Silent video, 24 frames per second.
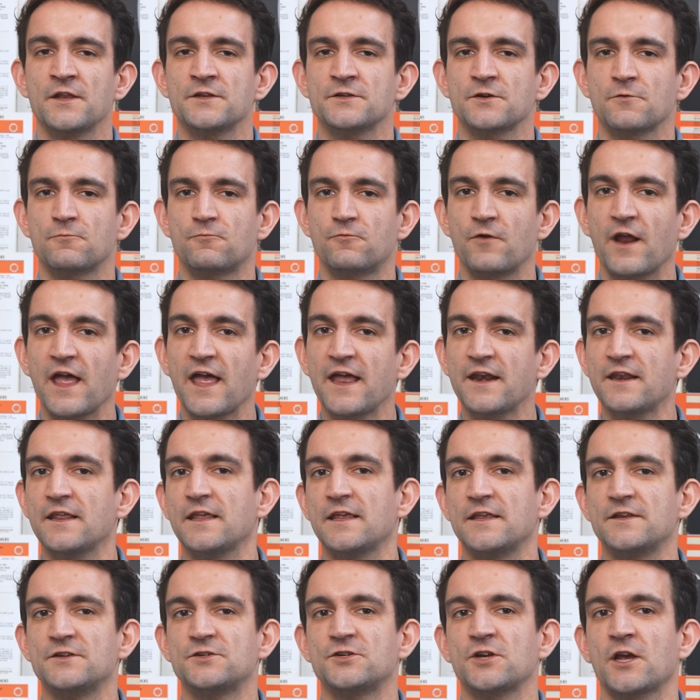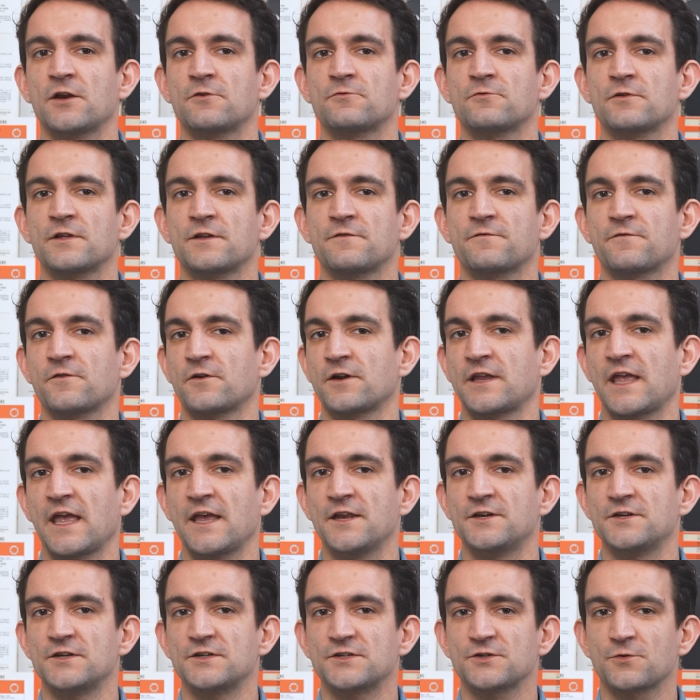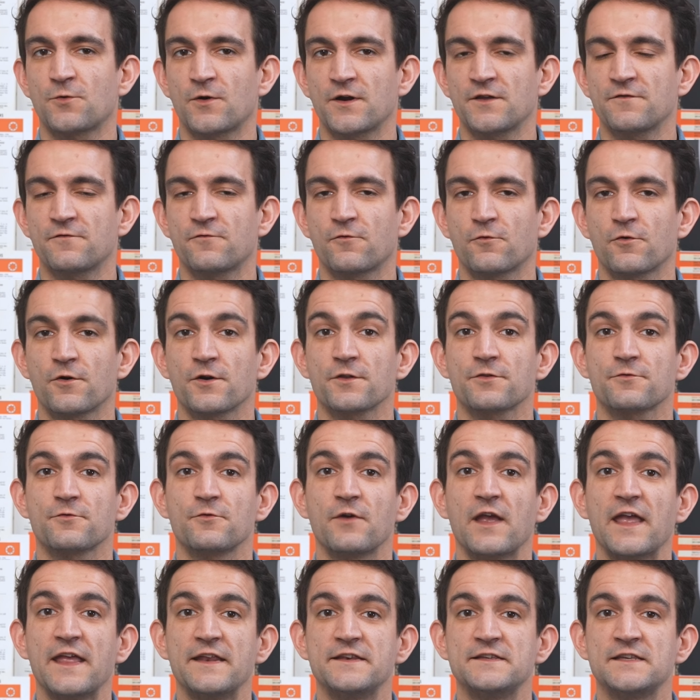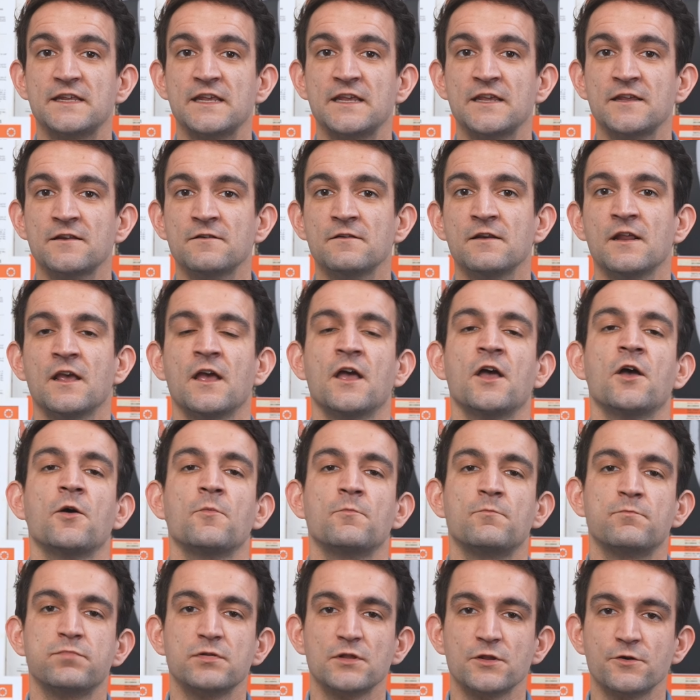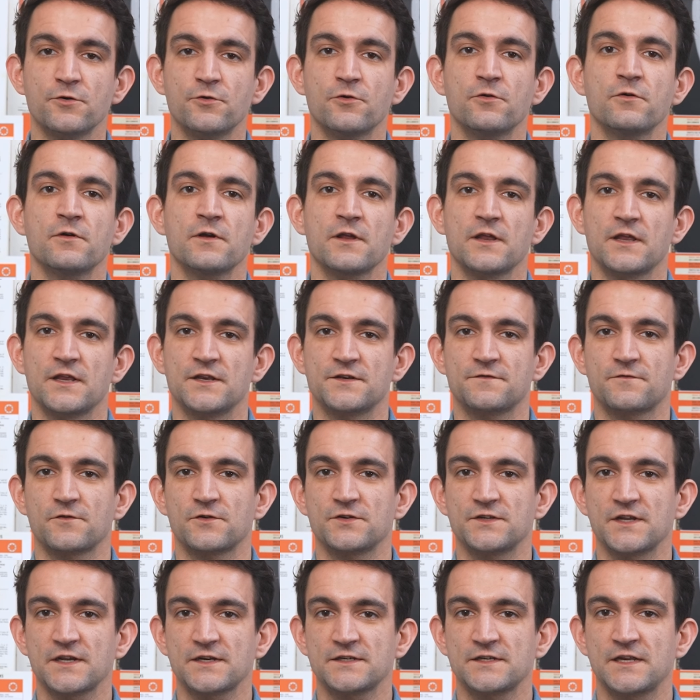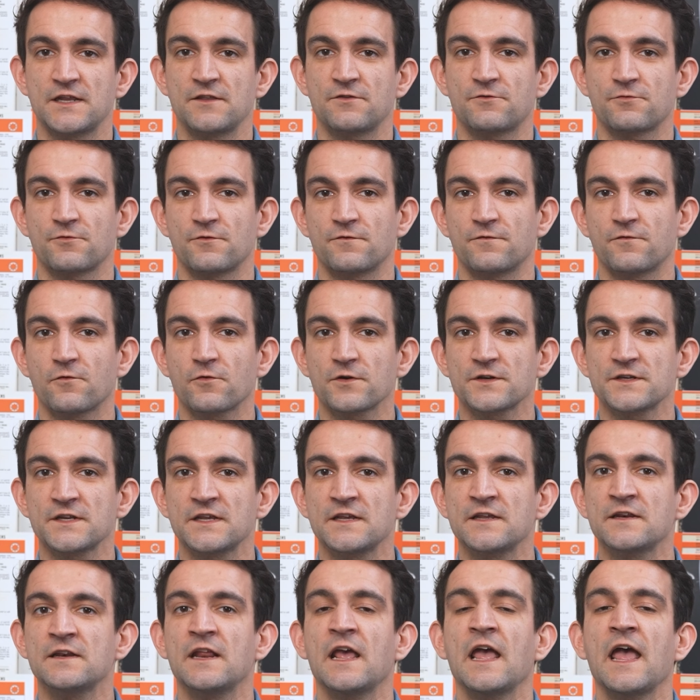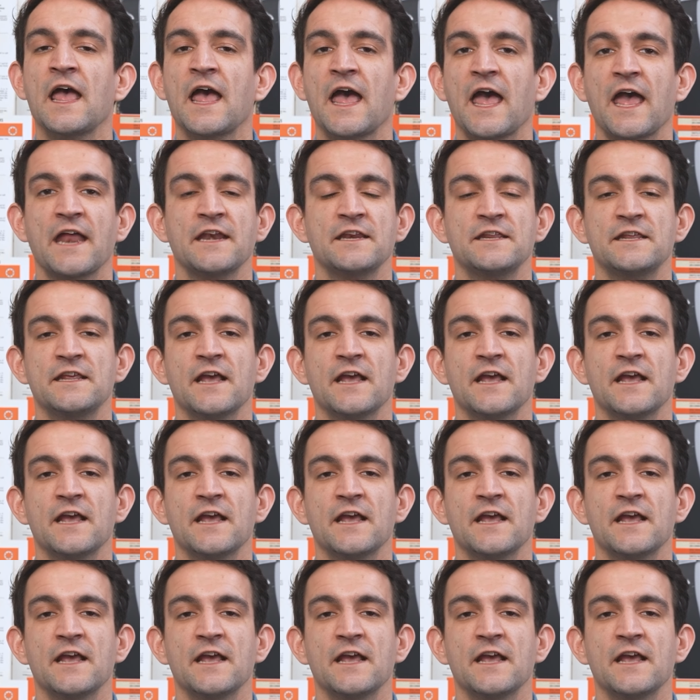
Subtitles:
The red is generally for gauges 24 through 18, blue is for 16 through 14, and